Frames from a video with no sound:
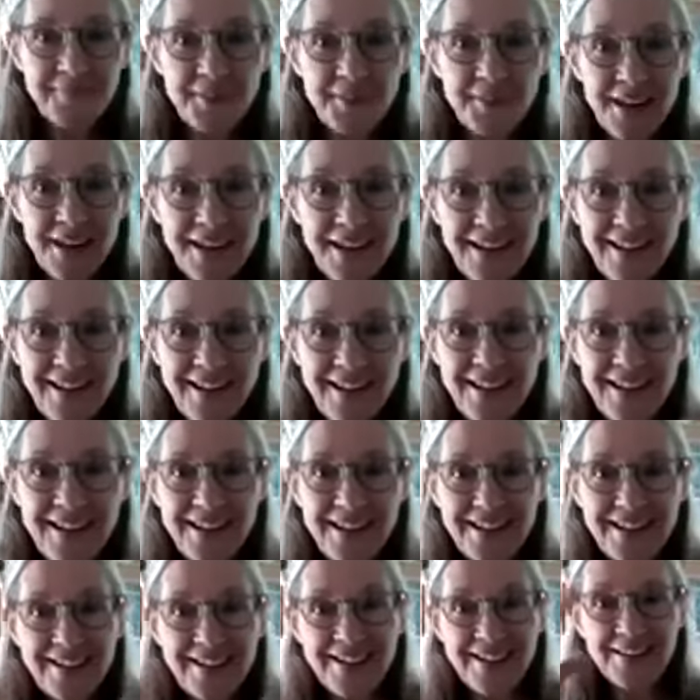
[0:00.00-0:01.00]

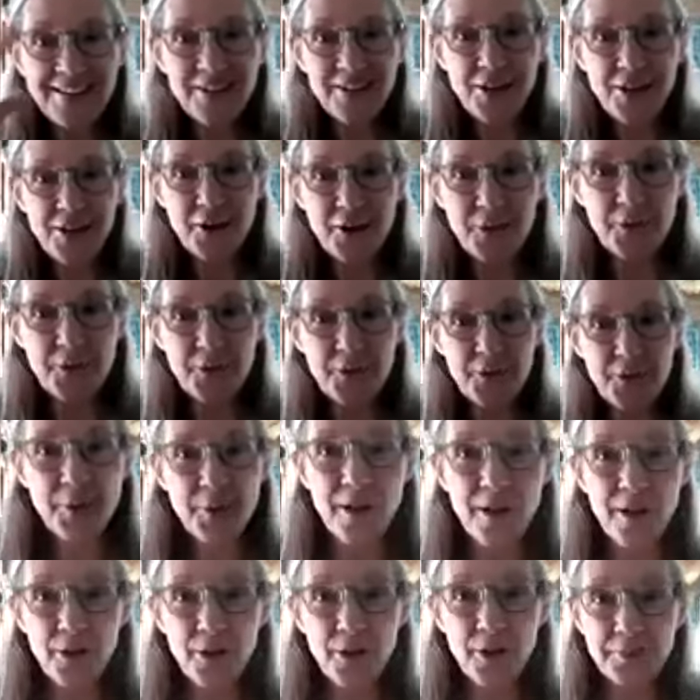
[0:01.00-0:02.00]
Ta-da! Hello,
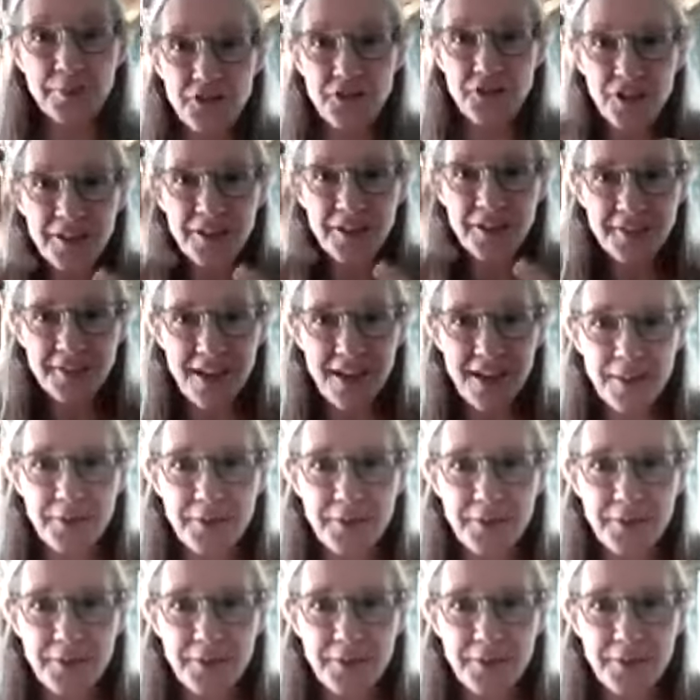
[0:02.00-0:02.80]
welcome to Chi Time with